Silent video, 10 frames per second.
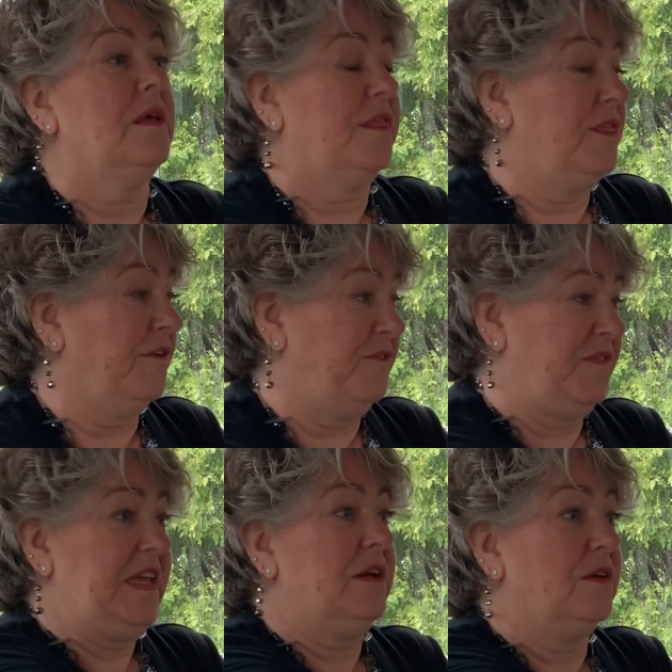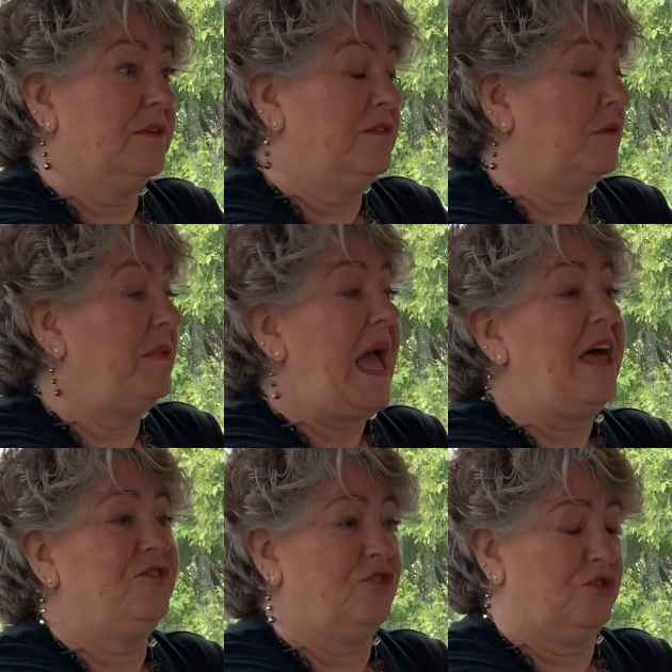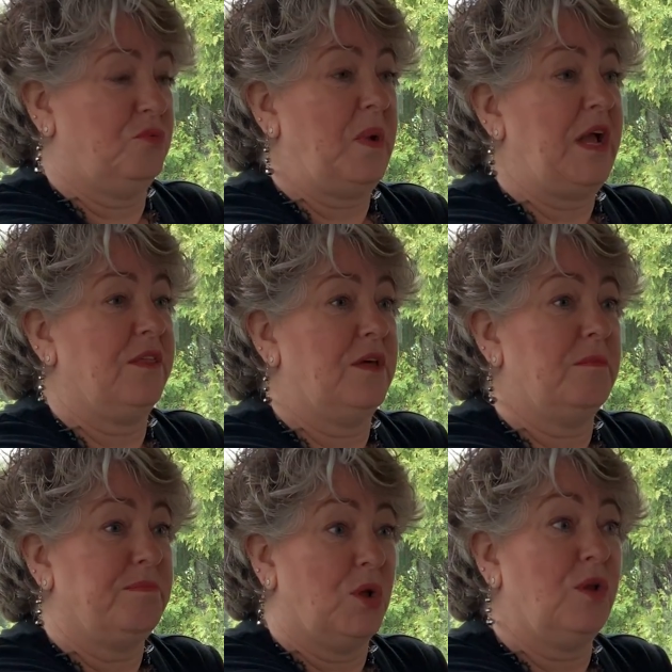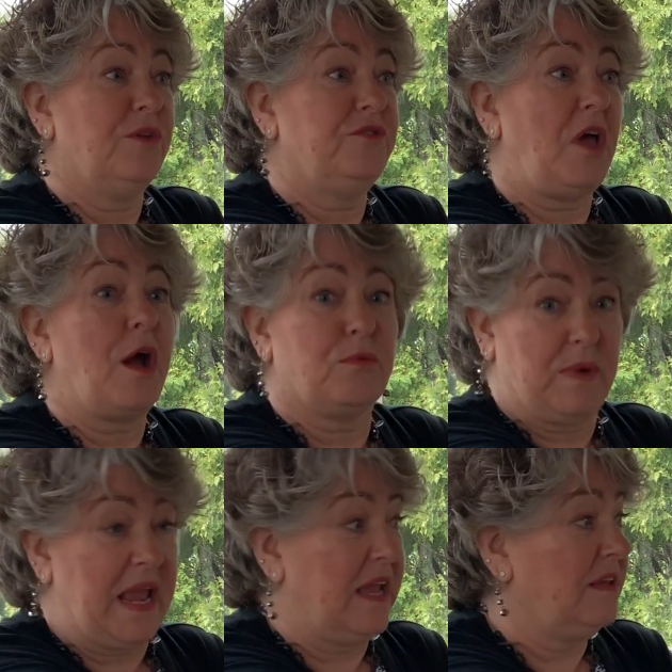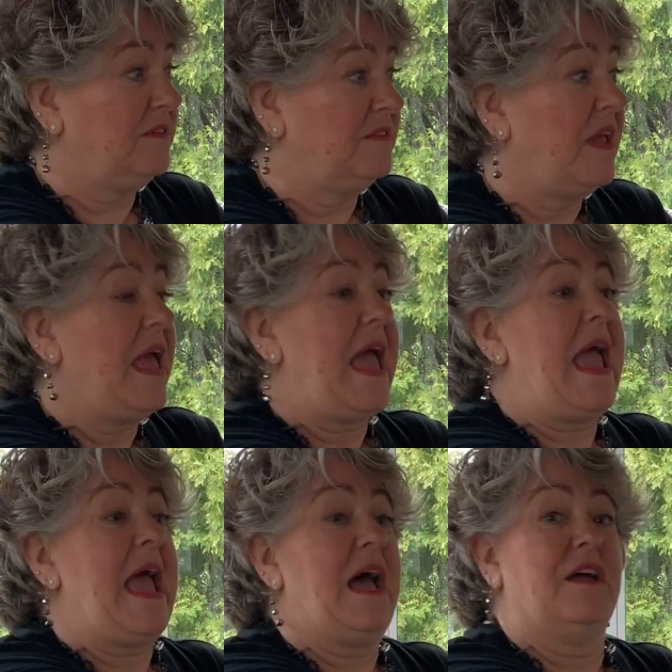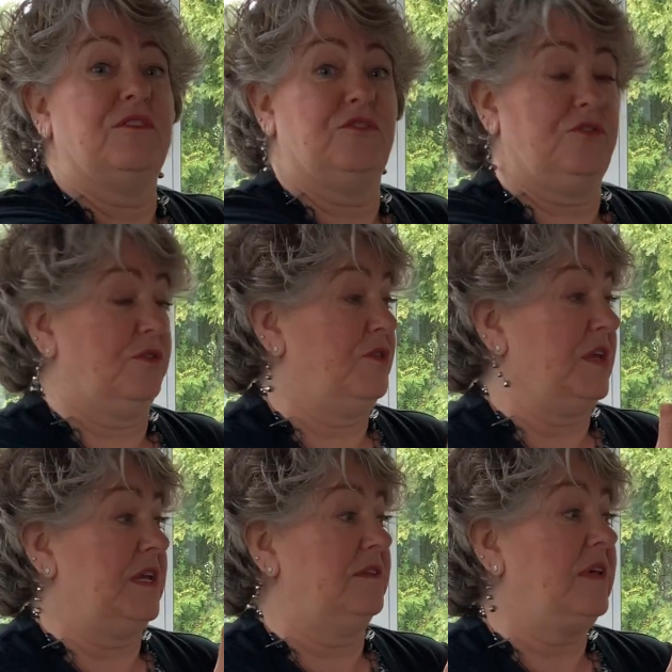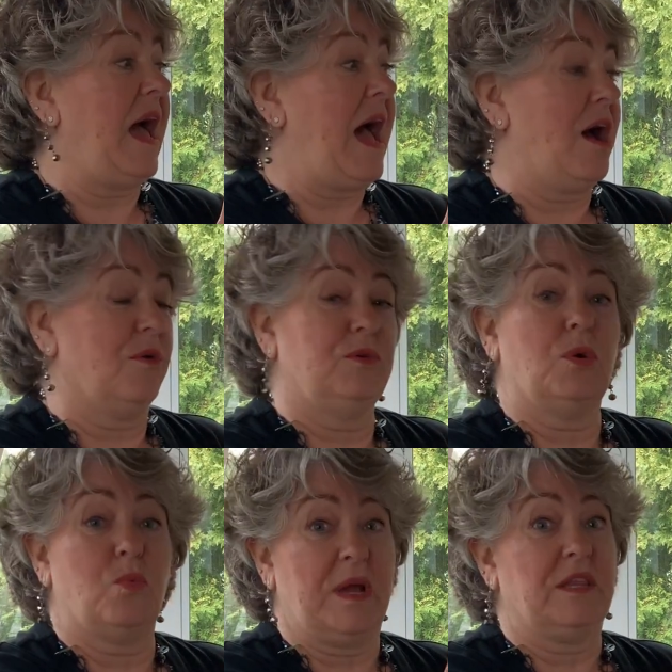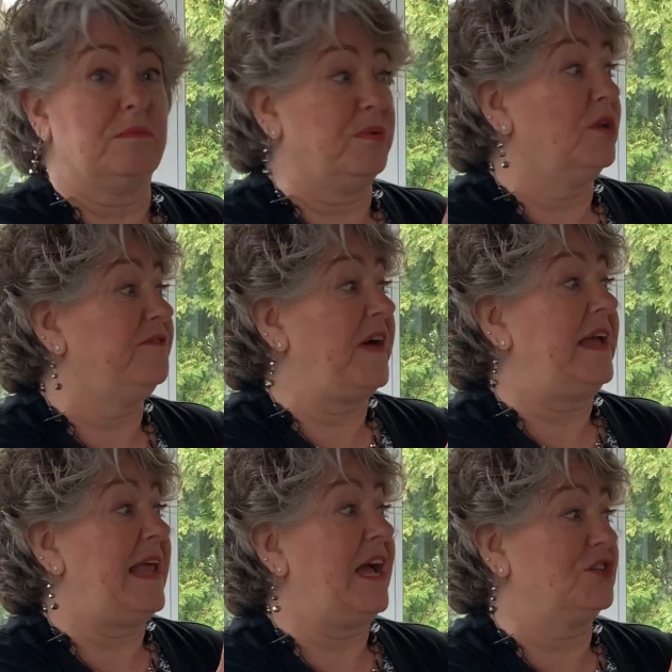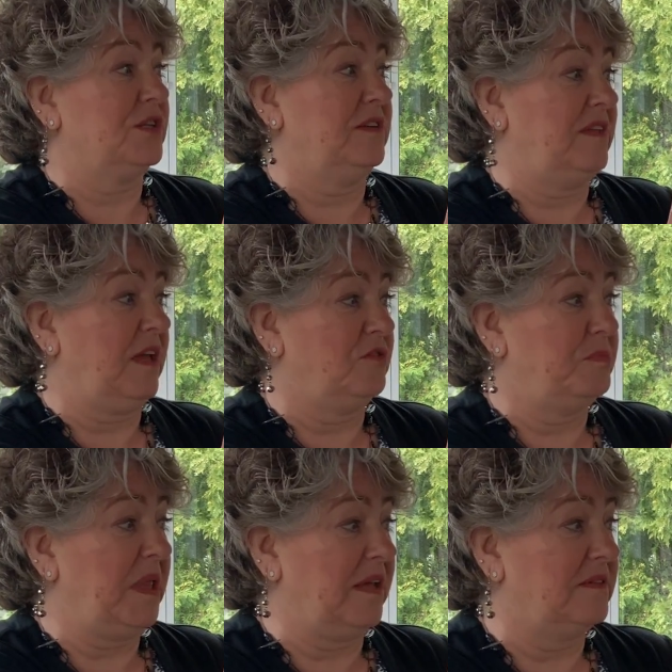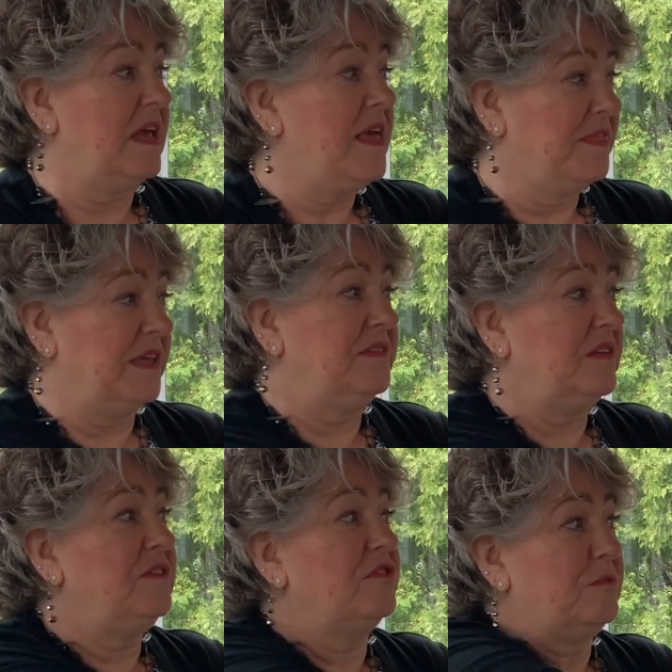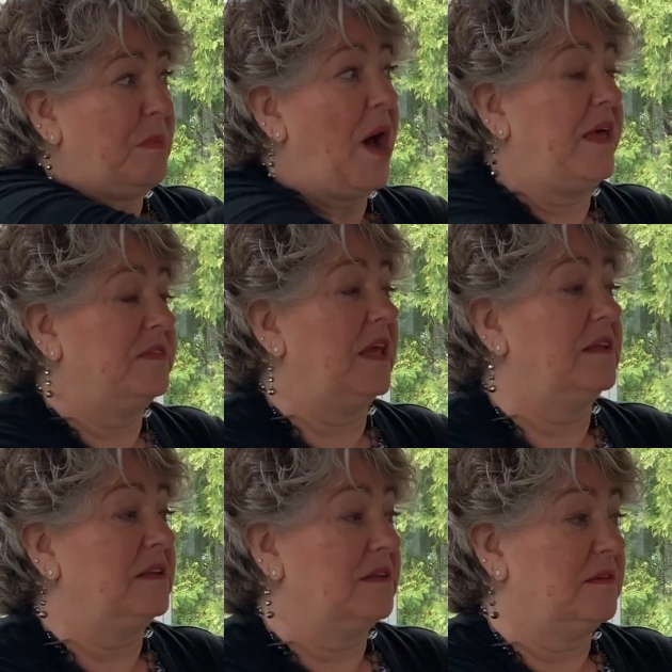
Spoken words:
the fields and pastures where the bulls are raised and the town where the bullfight actually takes place. This is a spot that